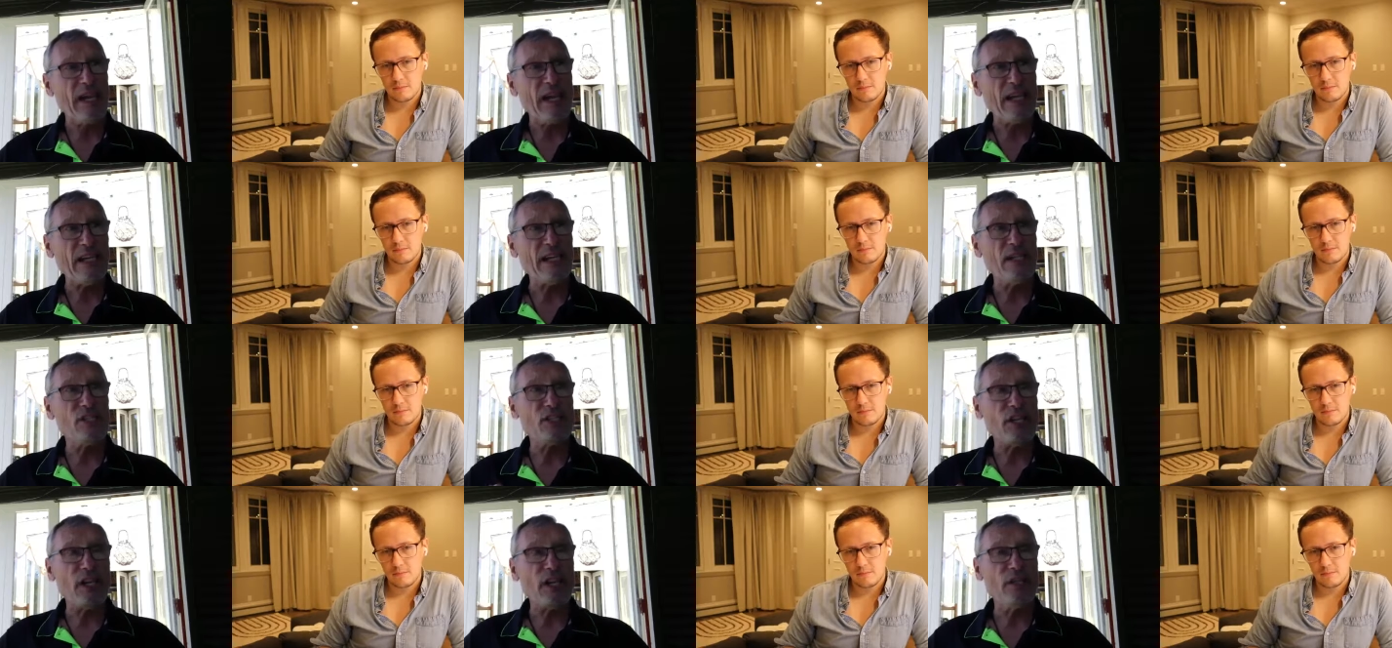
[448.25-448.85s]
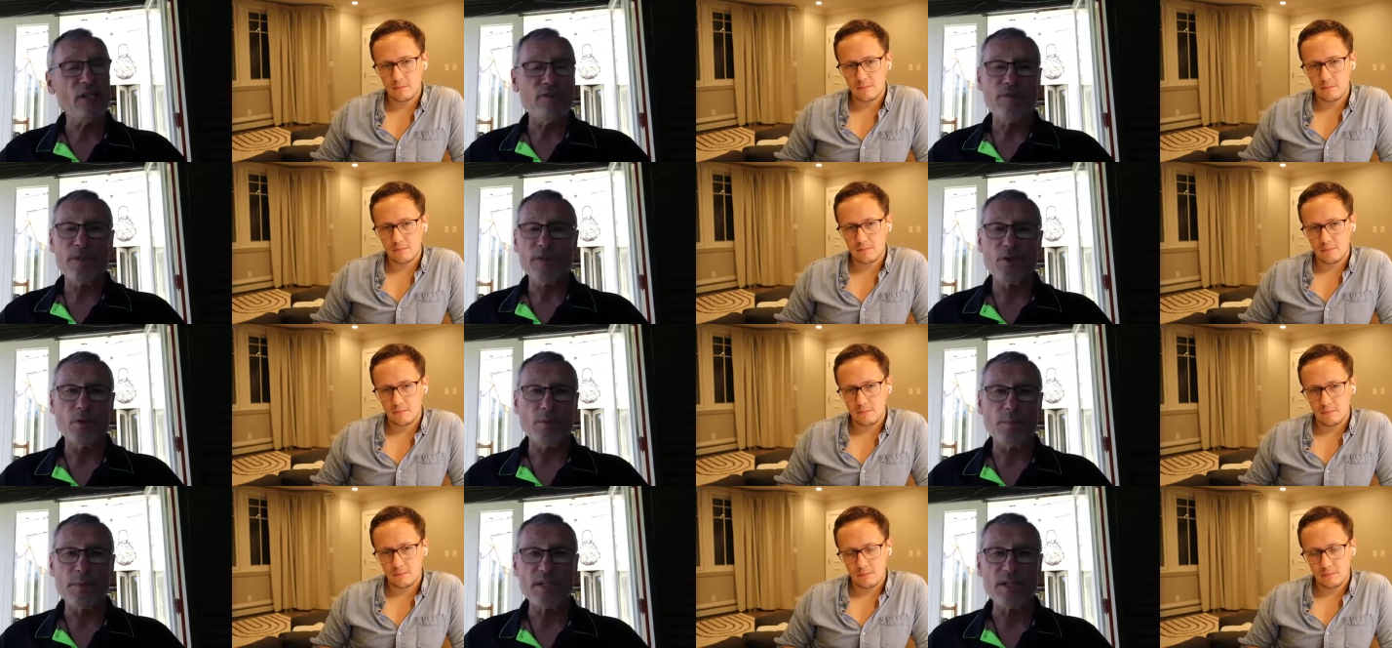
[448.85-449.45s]
Speaker 1: Each
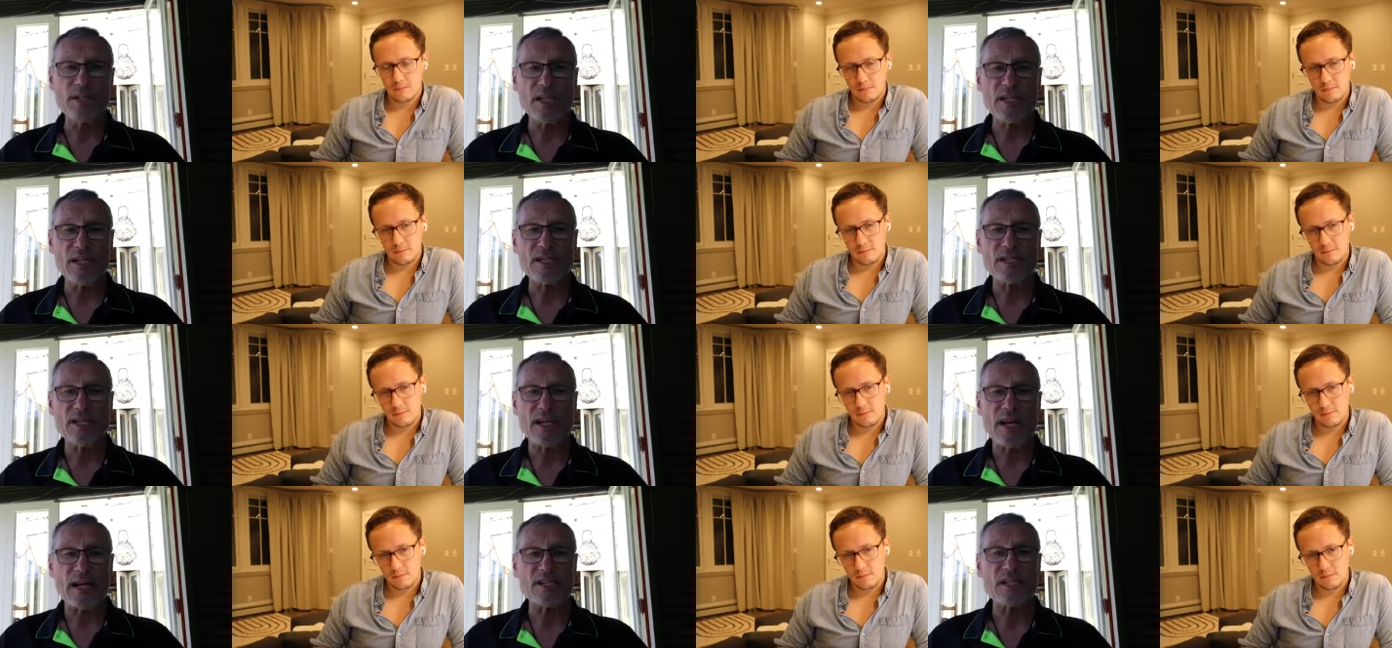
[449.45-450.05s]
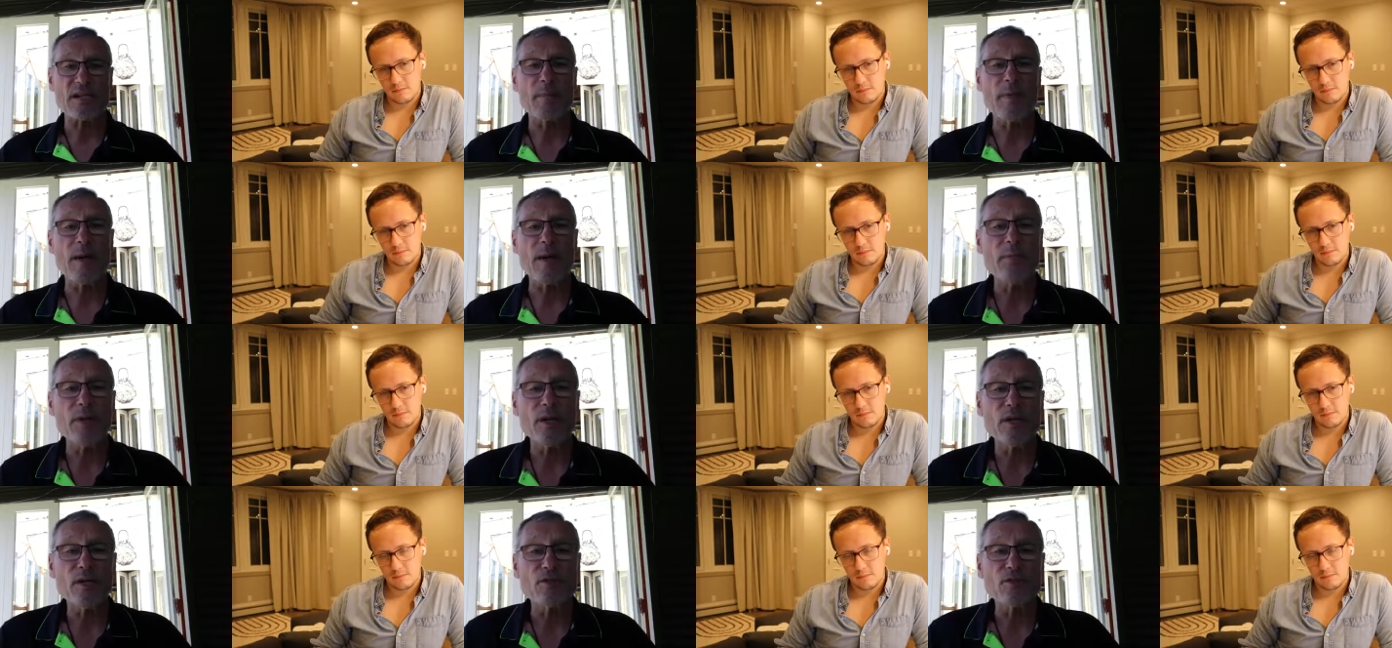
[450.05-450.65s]
individual business has a
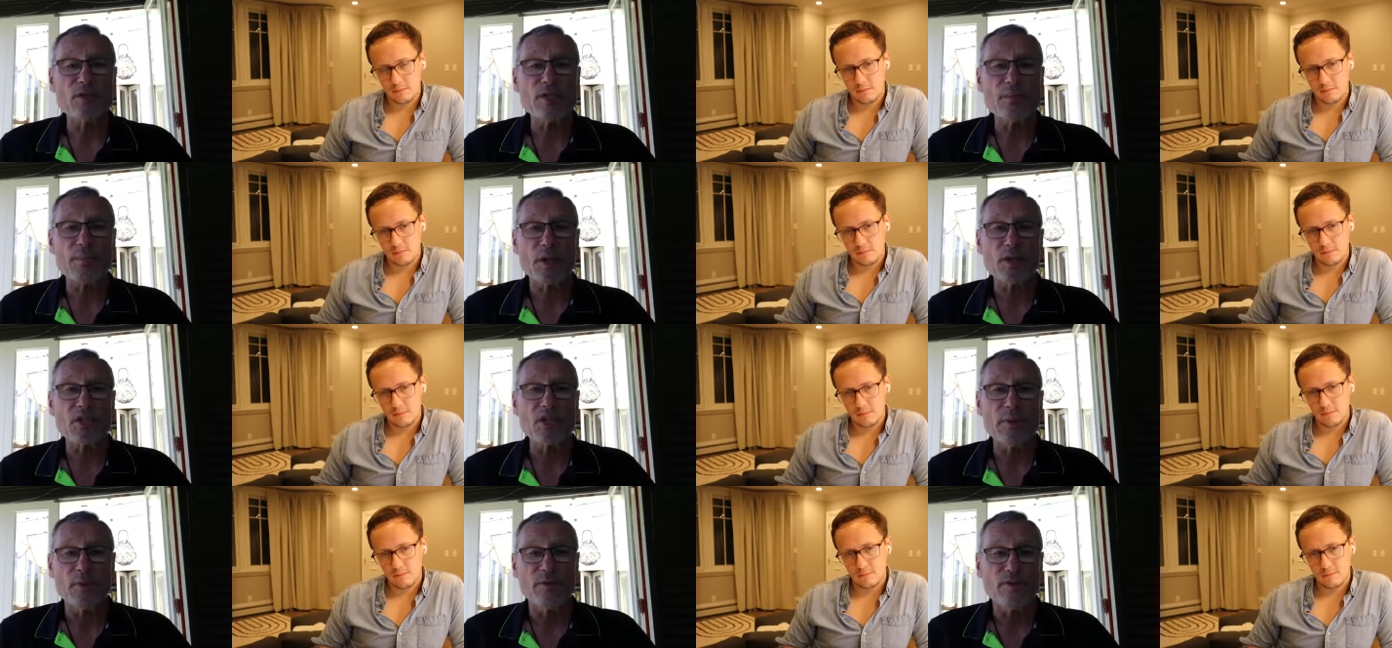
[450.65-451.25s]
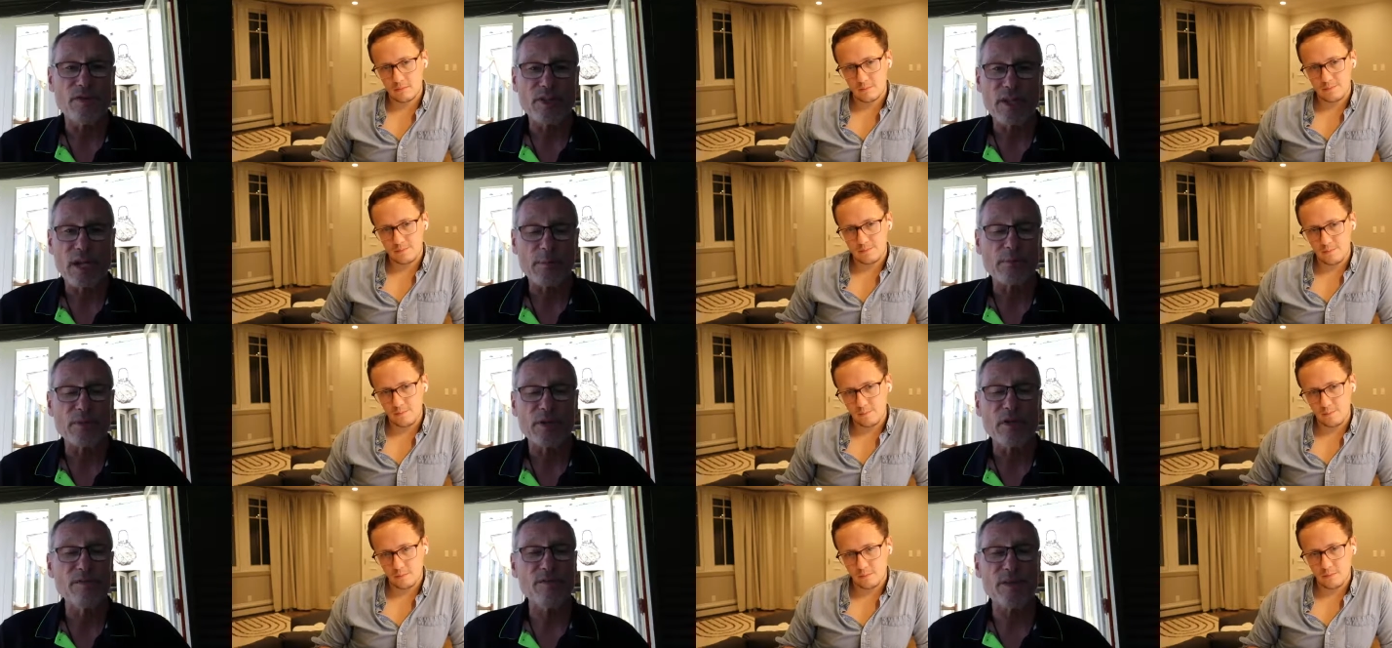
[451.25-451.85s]
member who's responsible for their
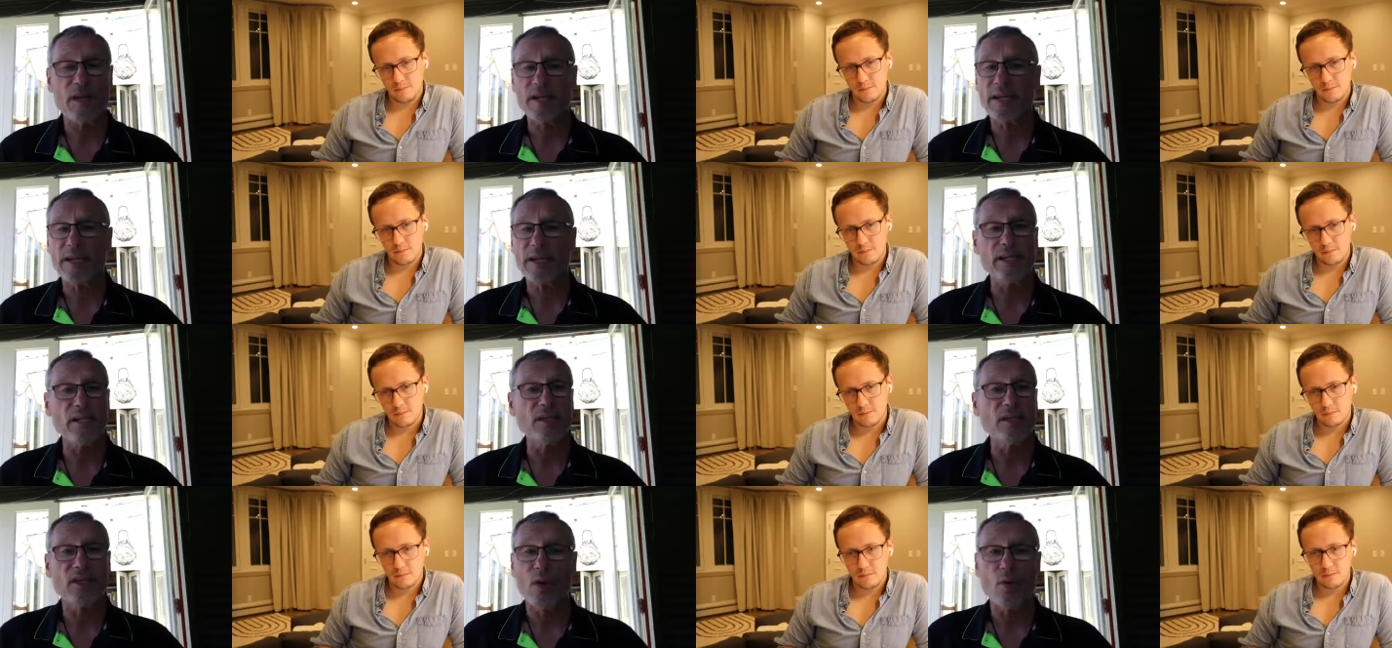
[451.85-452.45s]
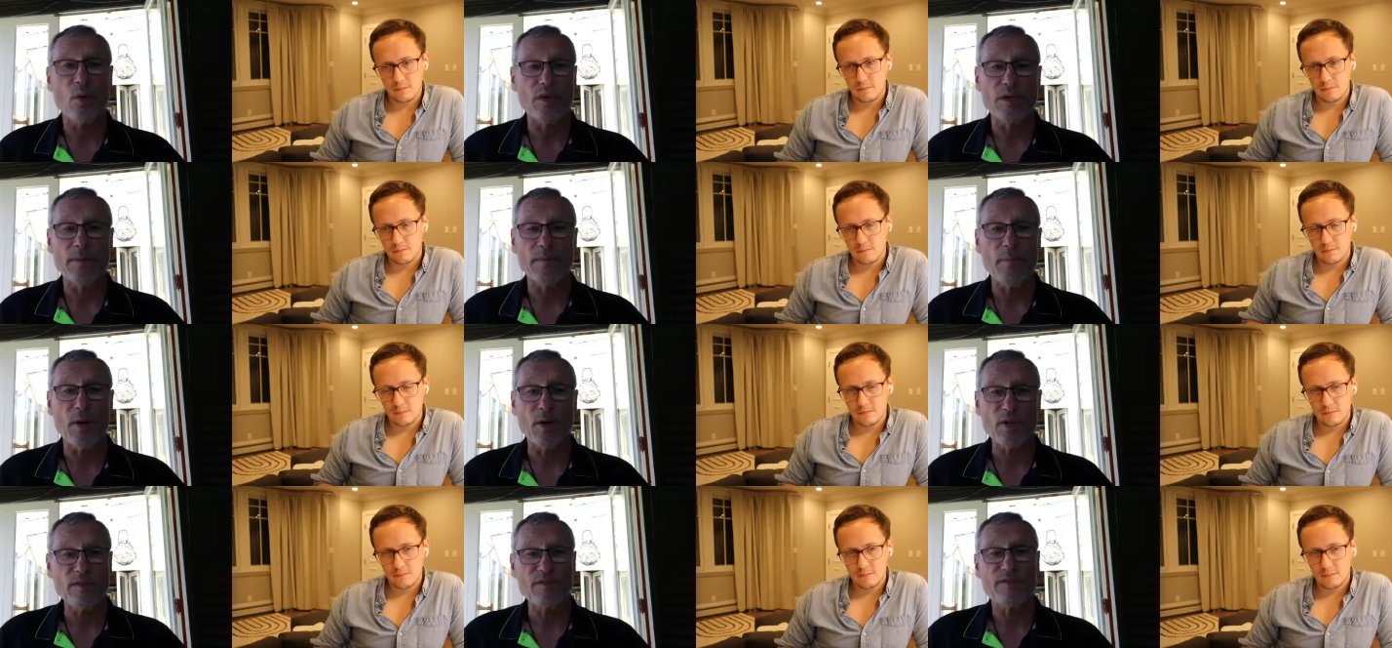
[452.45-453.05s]
profile. They can go on and
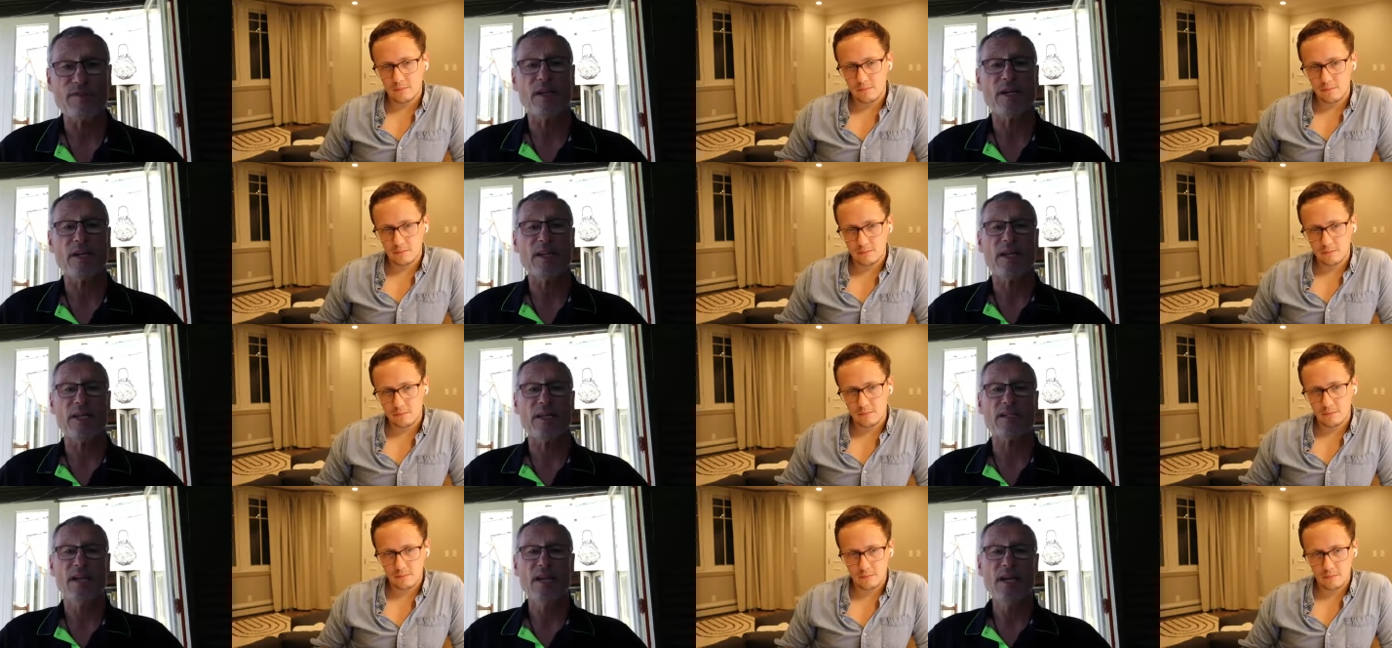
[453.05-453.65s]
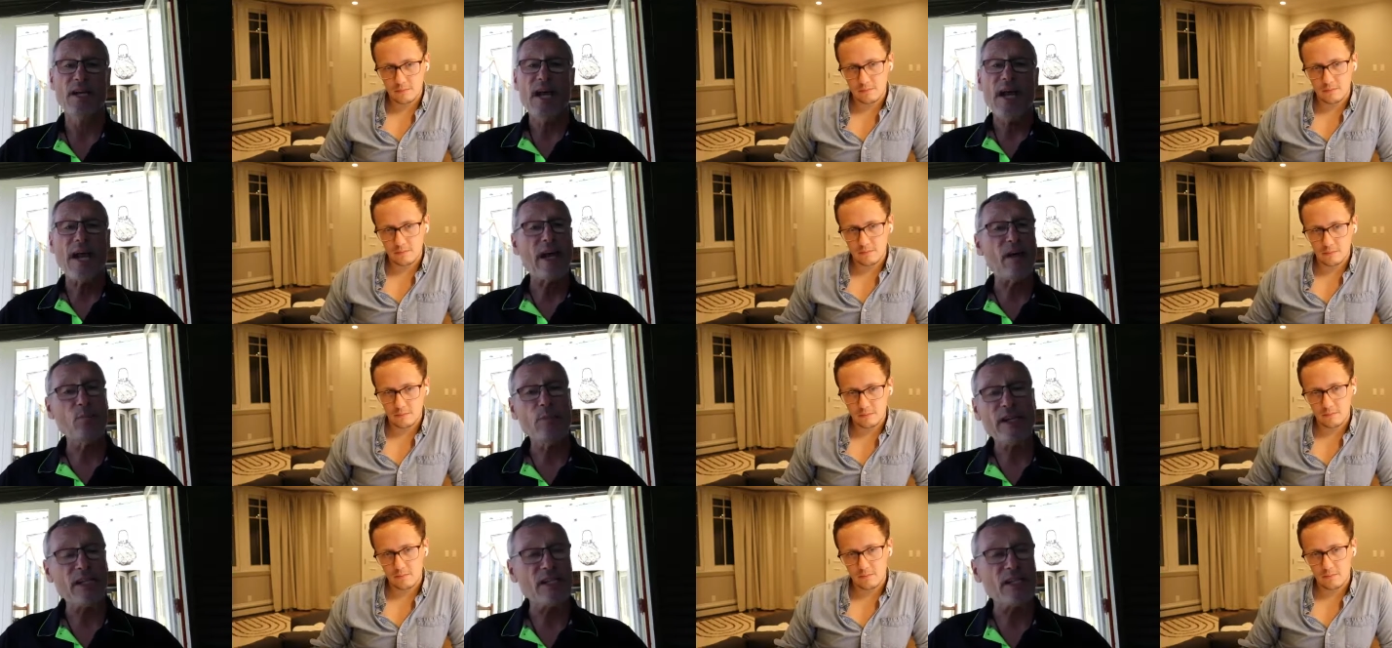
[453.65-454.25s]
modify that, and we